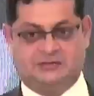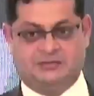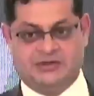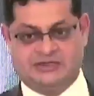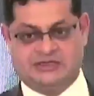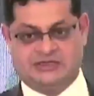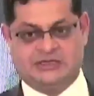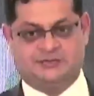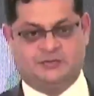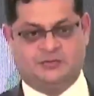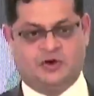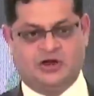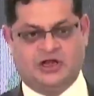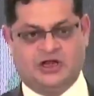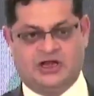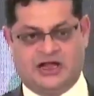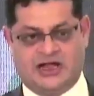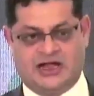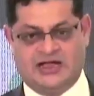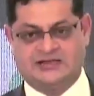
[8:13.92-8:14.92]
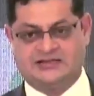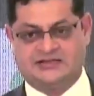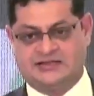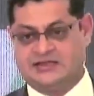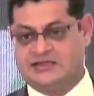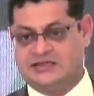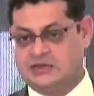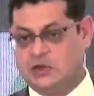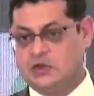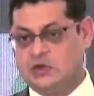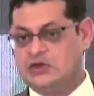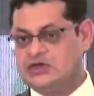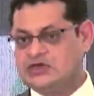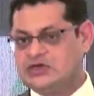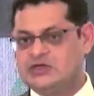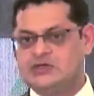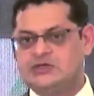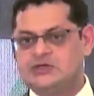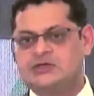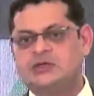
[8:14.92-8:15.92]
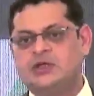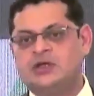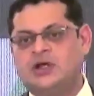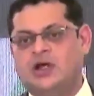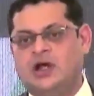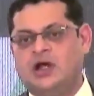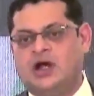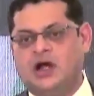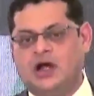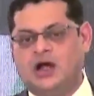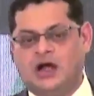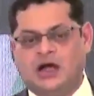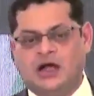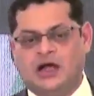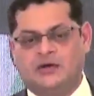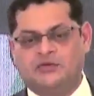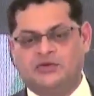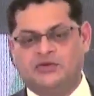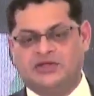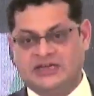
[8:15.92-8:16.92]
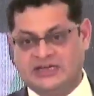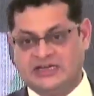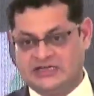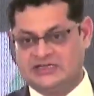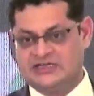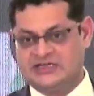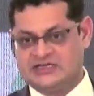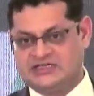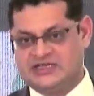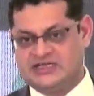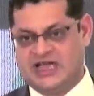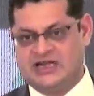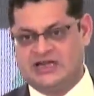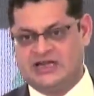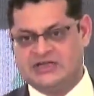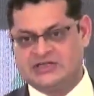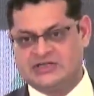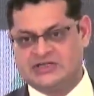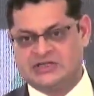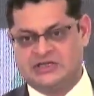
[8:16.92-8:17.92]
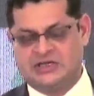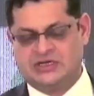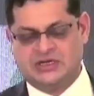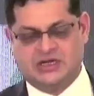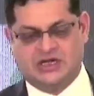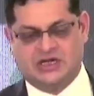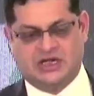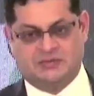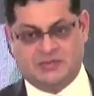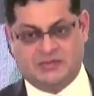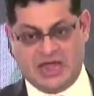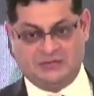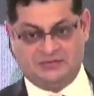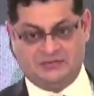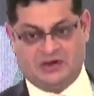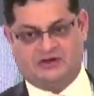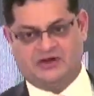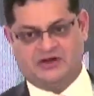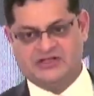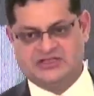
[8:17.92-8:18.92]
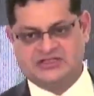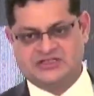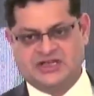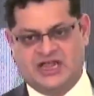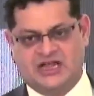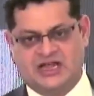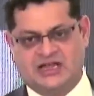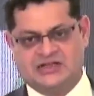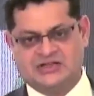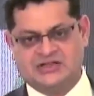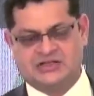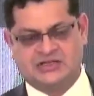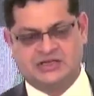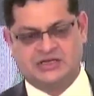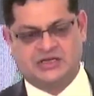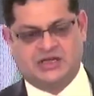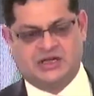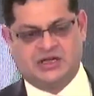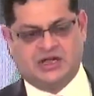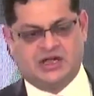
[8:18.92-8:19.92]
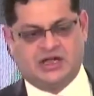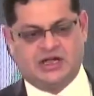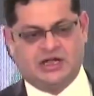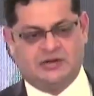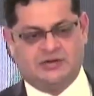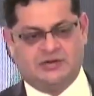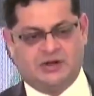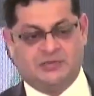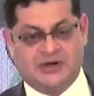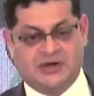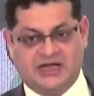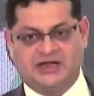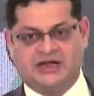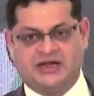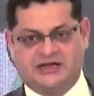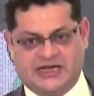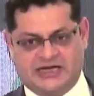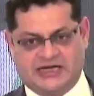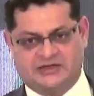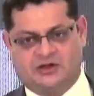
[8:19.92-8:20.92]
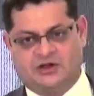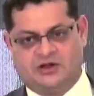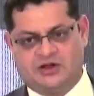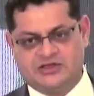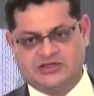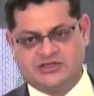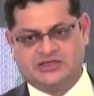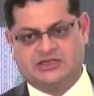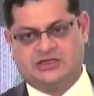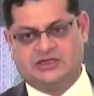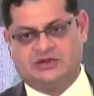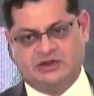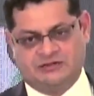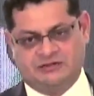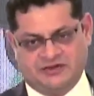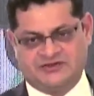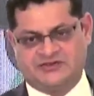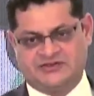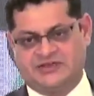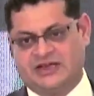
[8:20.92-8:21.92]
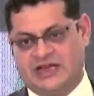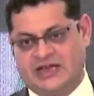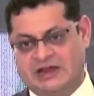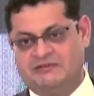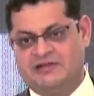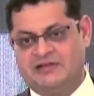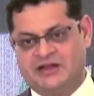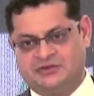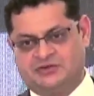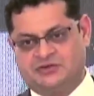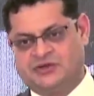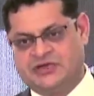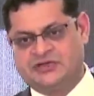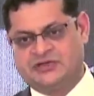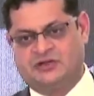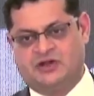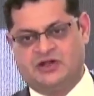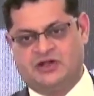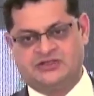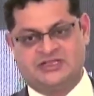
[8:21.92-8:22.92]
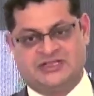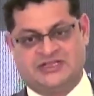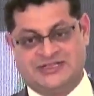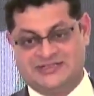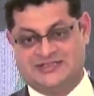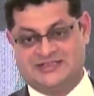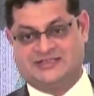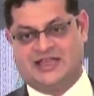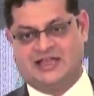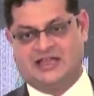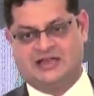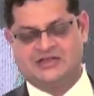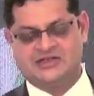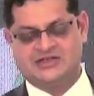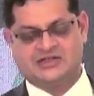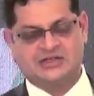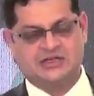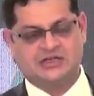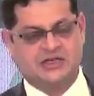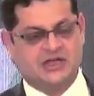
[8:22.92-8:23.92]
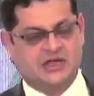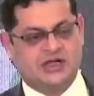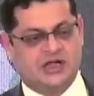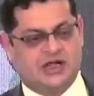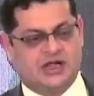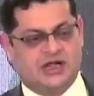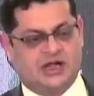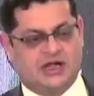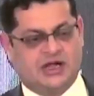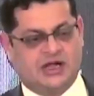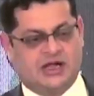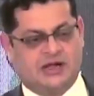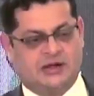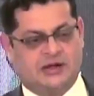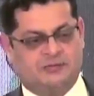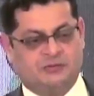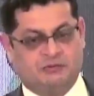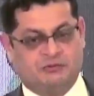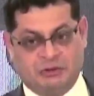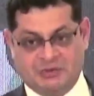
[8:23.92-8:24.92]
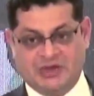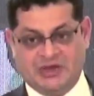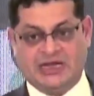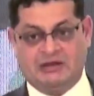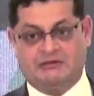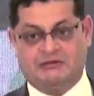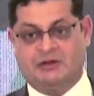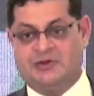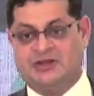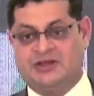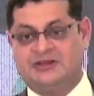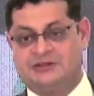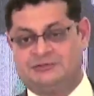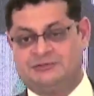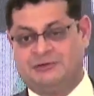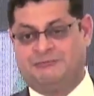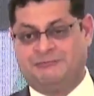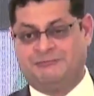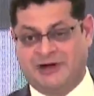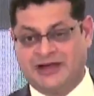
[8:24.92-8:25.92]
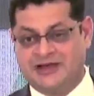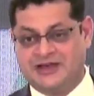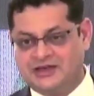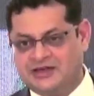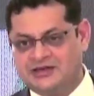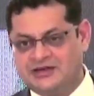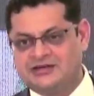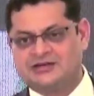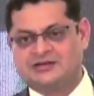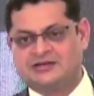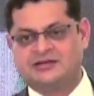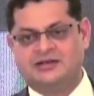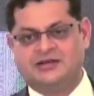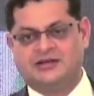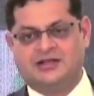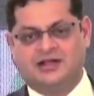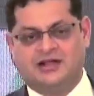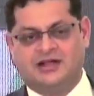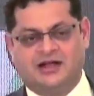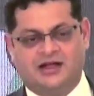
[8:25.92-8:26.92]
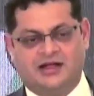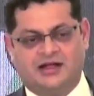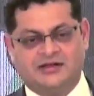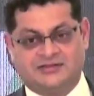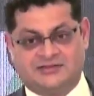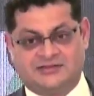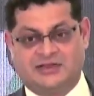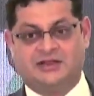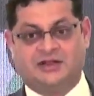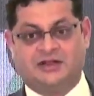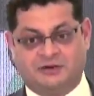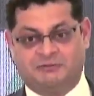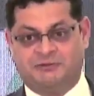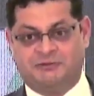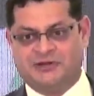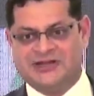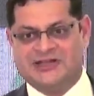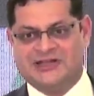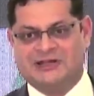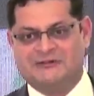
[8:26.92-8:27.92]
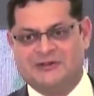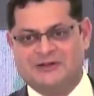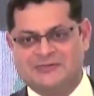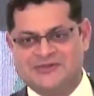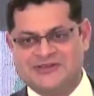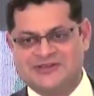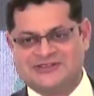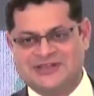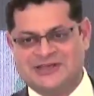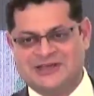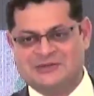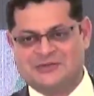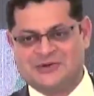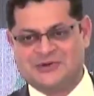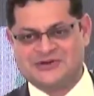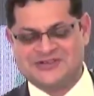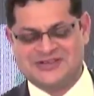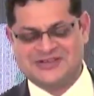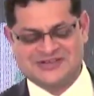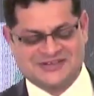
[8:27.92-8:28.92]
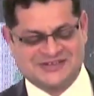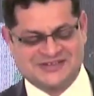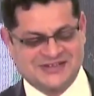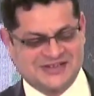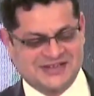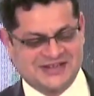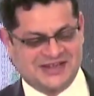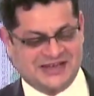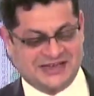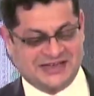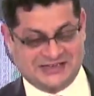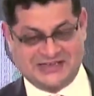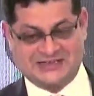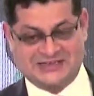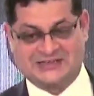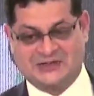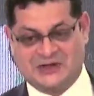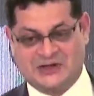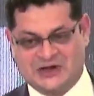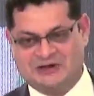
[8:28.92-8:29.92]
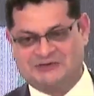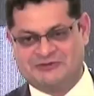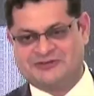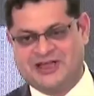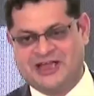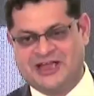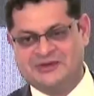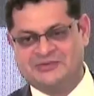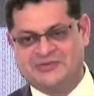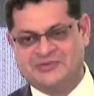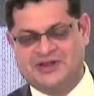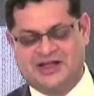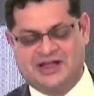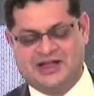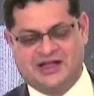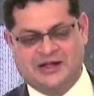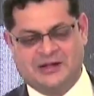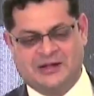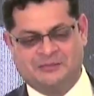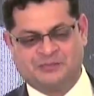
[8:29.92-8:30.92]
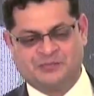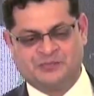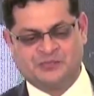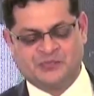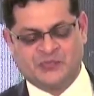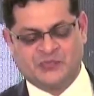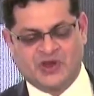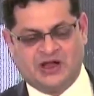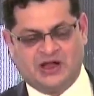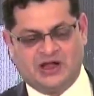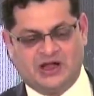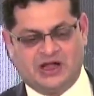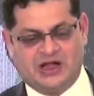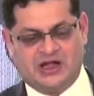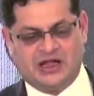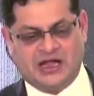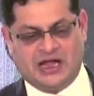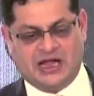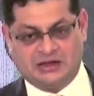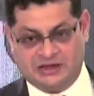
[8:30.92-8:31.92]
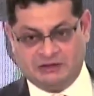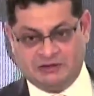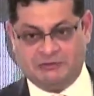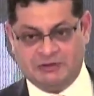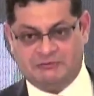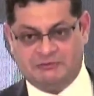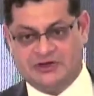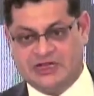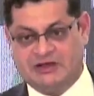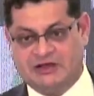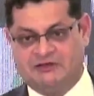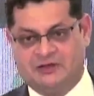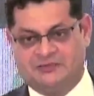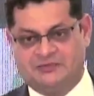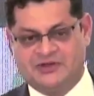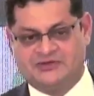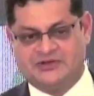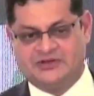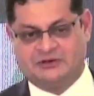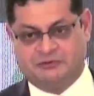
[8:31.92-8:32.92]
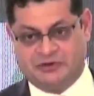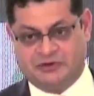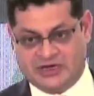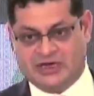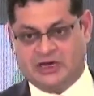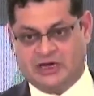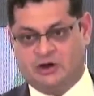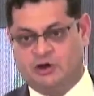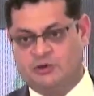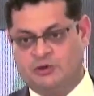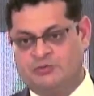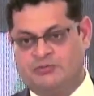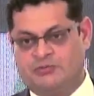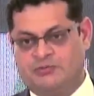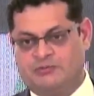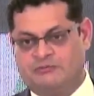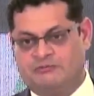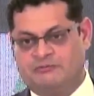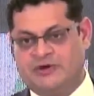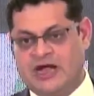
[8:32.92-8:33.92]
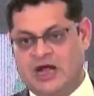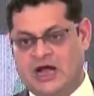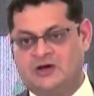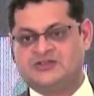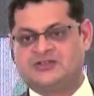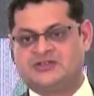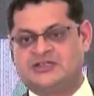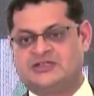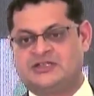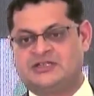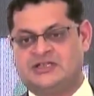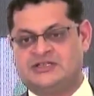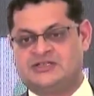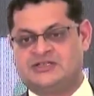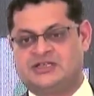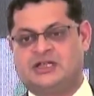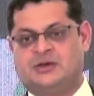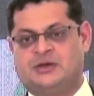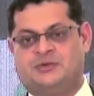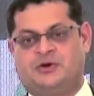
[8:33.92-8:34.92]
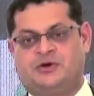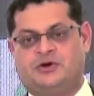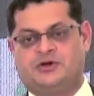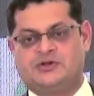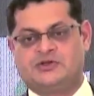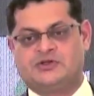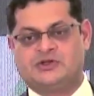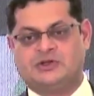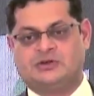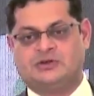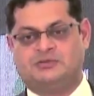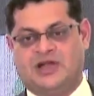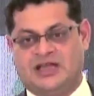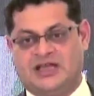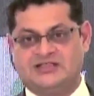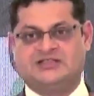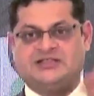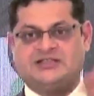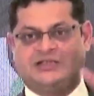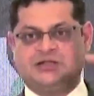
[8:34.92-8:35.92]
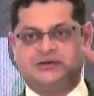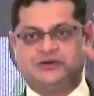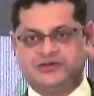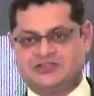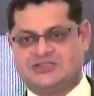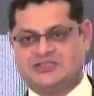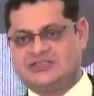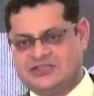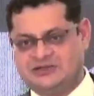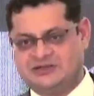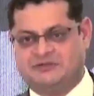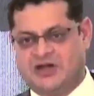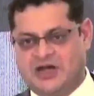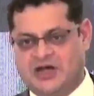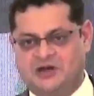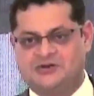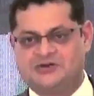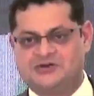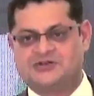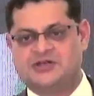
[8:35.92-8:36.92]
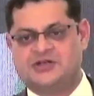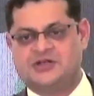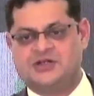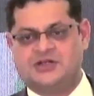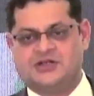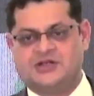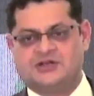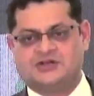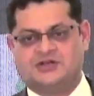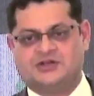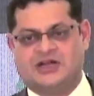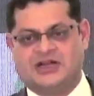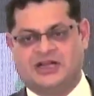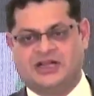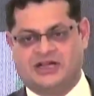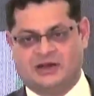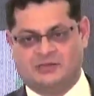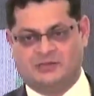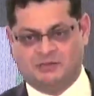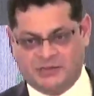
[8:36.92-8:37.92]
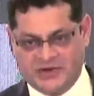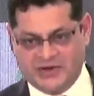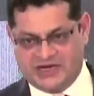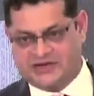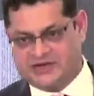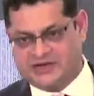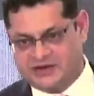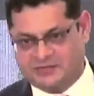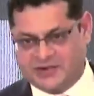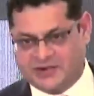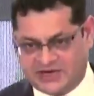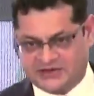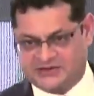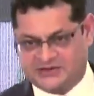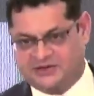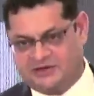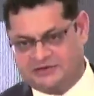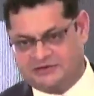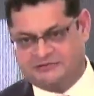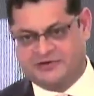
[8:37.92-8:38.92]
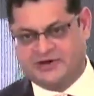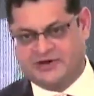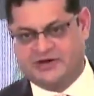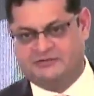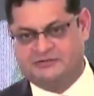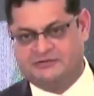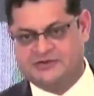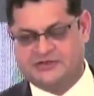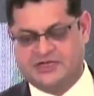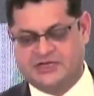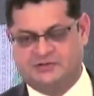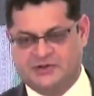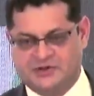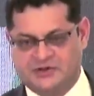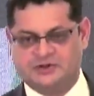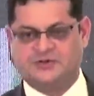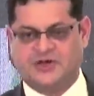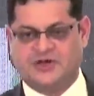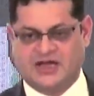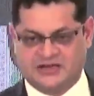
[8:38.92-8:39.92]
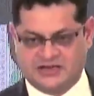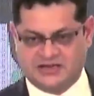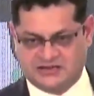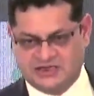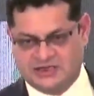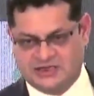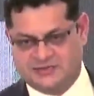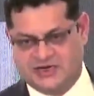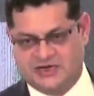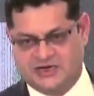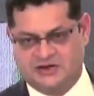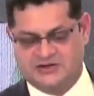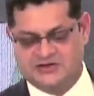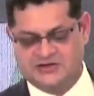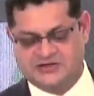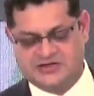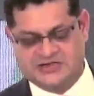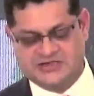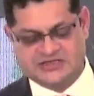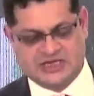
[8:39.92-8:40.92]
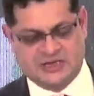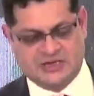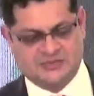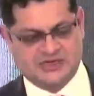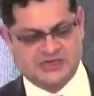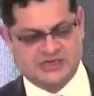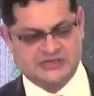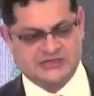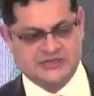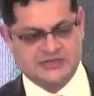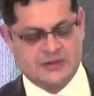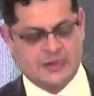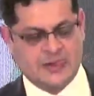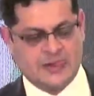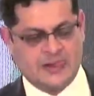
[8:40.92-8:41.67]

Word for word: that business model has its own issues. the return is a challenge. manpower is a challenge. building a technology, investing heavily into technology is a challenge. we've been developing this for five years. Uh, it's still not fully developed, it's still in process. It takes a lot of time. Um, uh, and the way we develop is that we run our own warehouses in Singapore. So my CTO sits in warehouse so that he can build a better software which can be used by other third-party logistics companies.